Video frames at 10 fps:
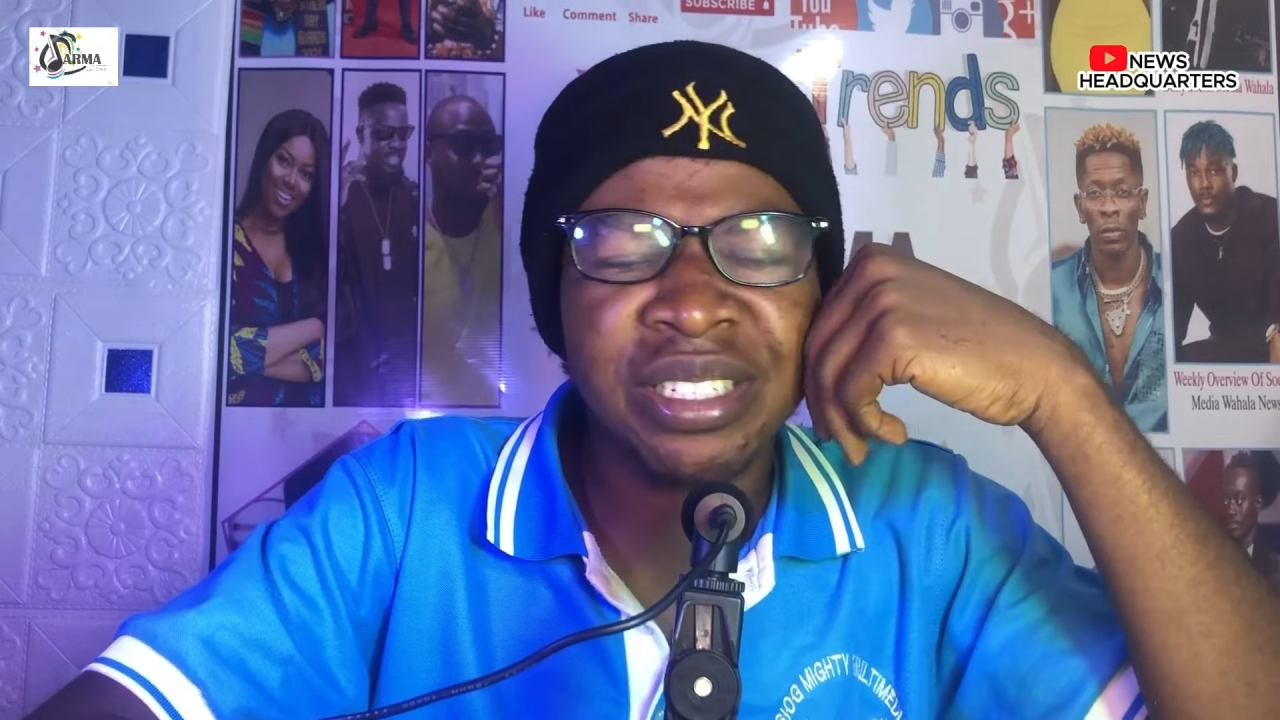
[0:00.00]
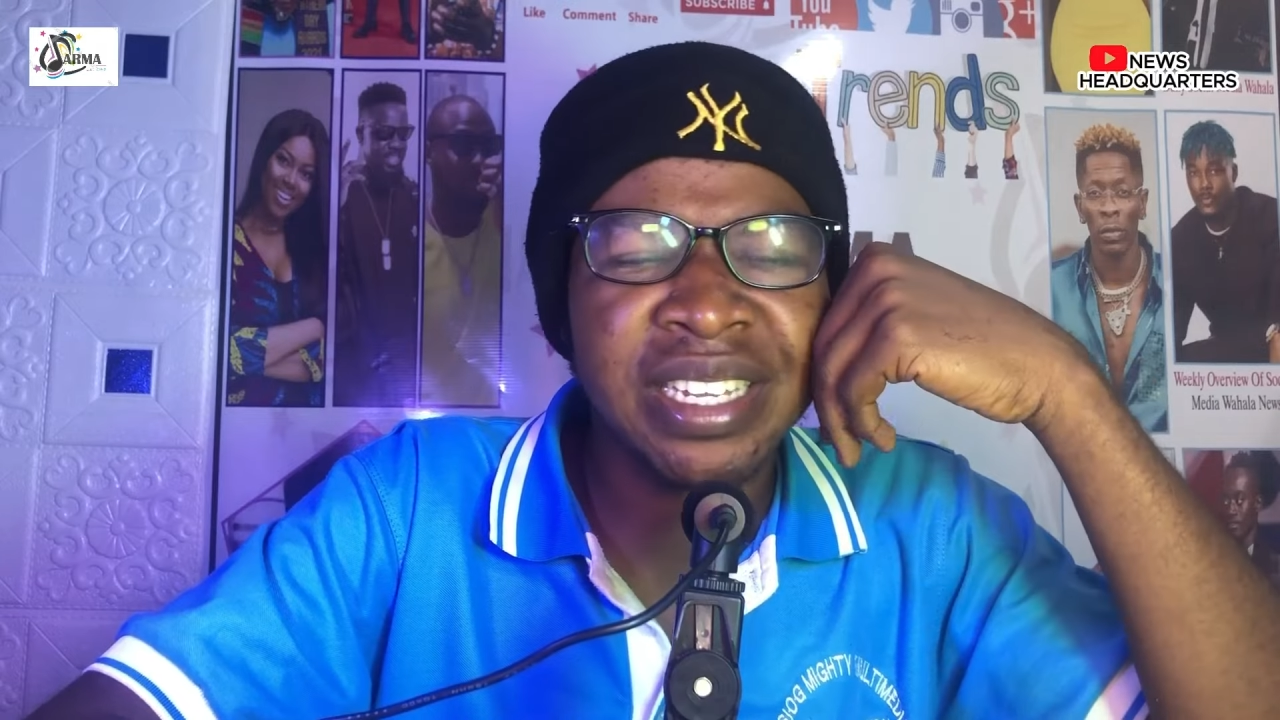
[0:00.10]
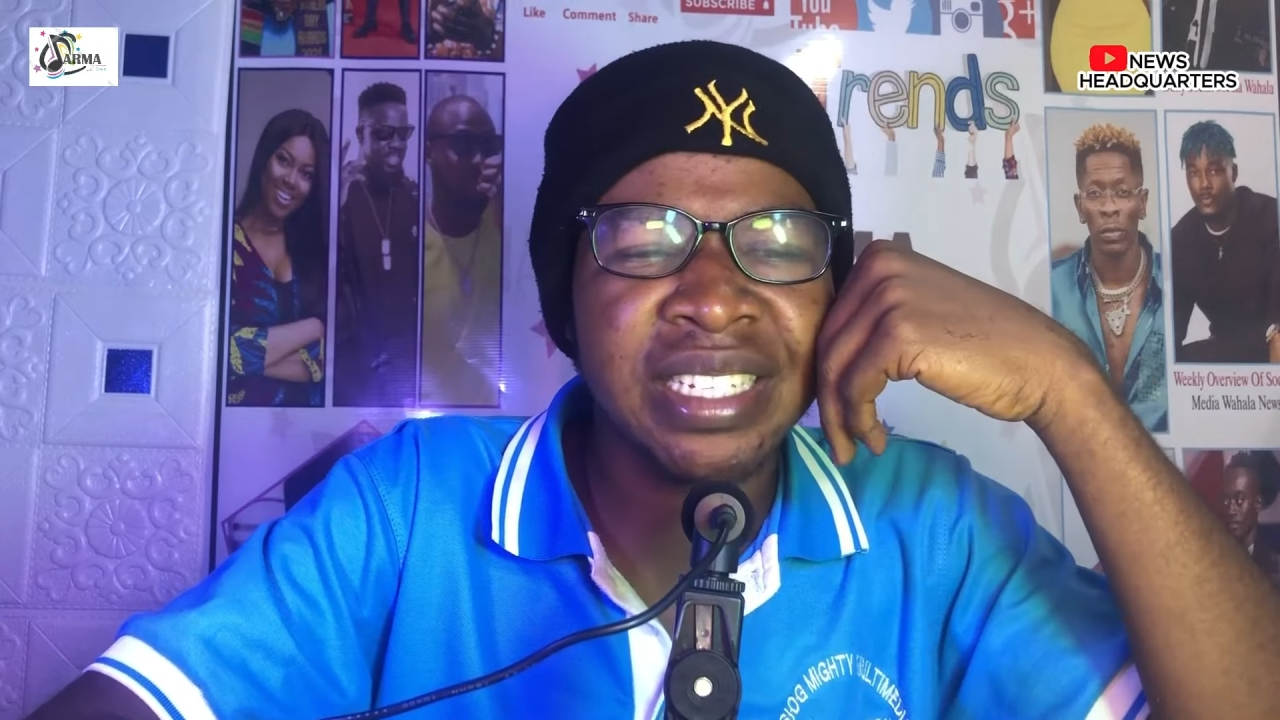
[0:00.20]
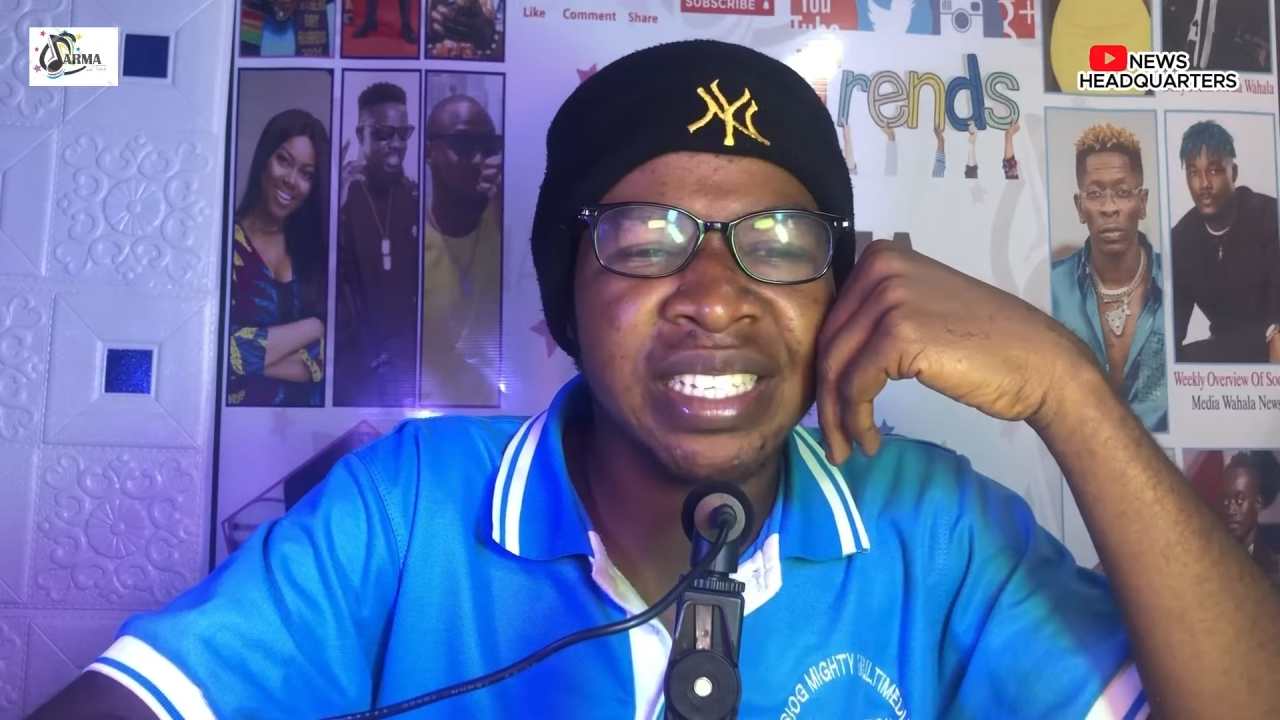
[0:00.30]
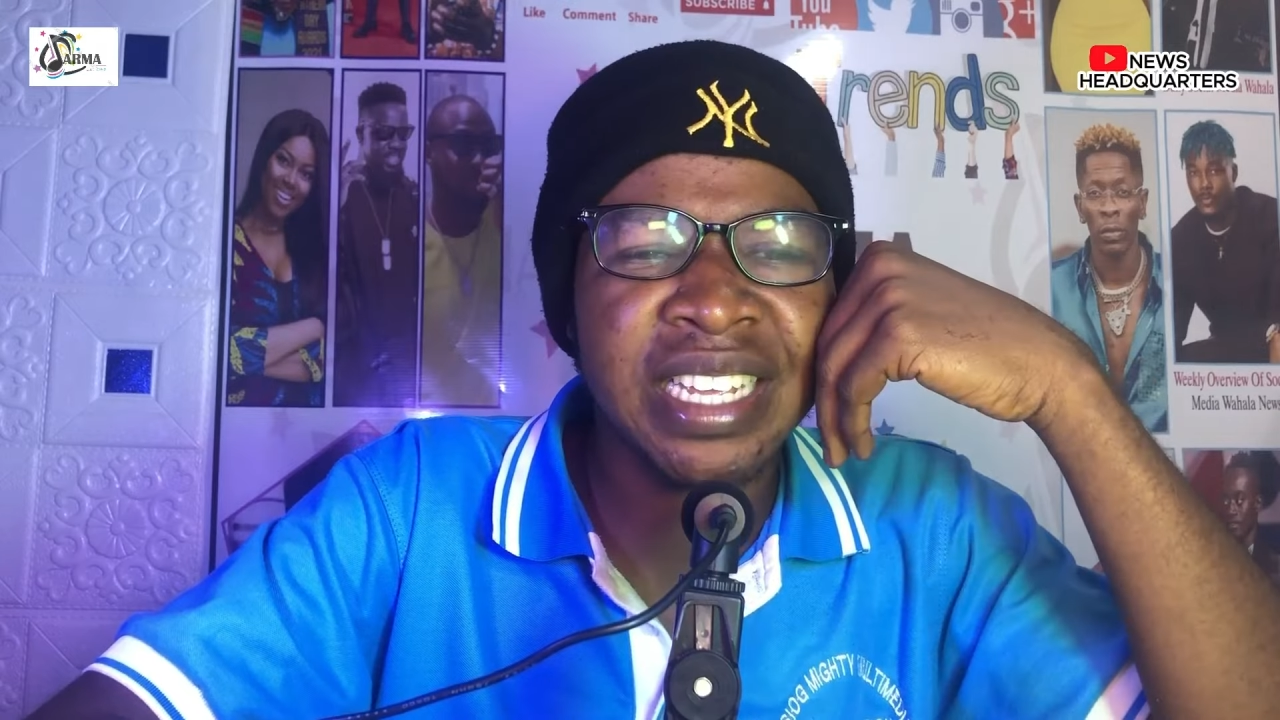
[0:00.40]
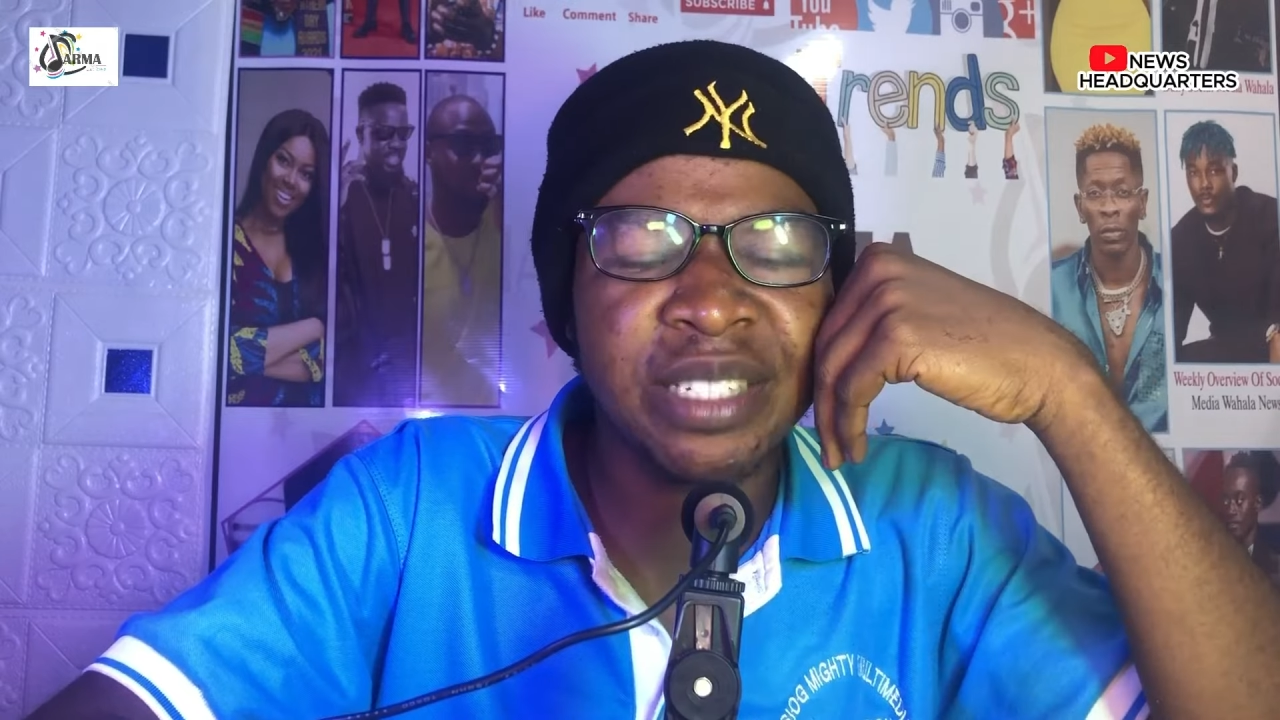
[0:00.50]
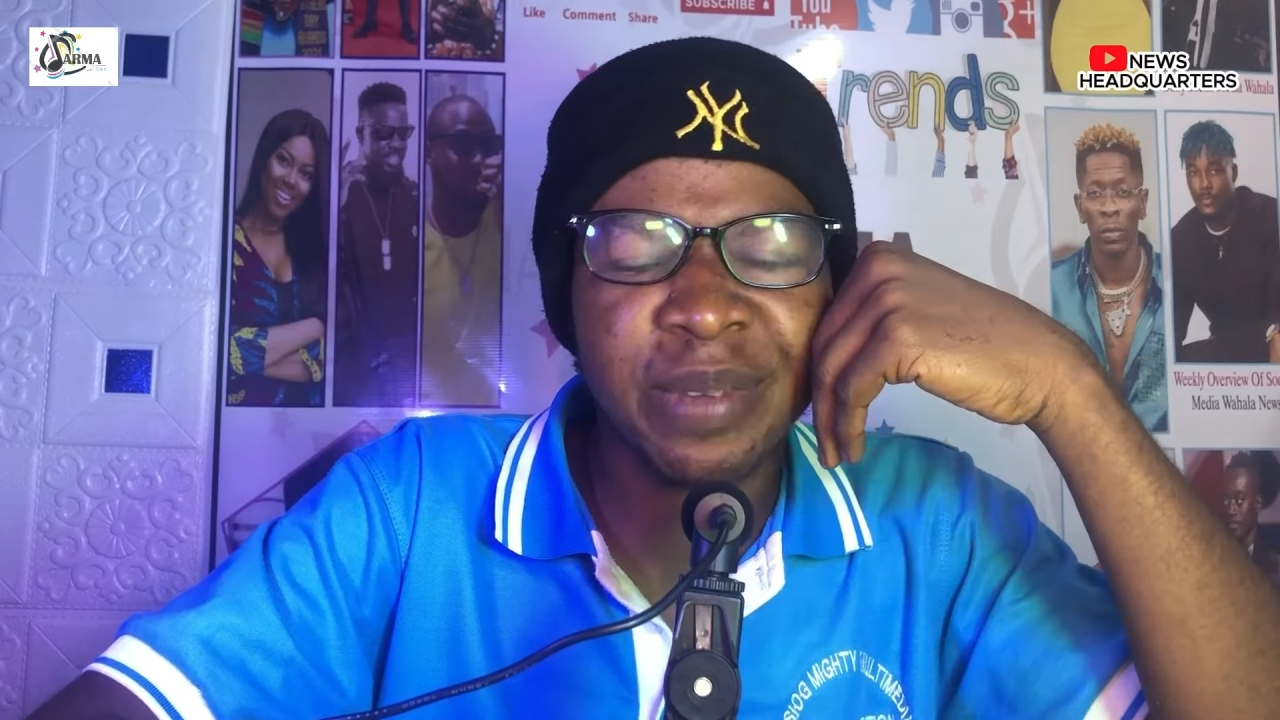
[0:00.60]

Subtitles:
these things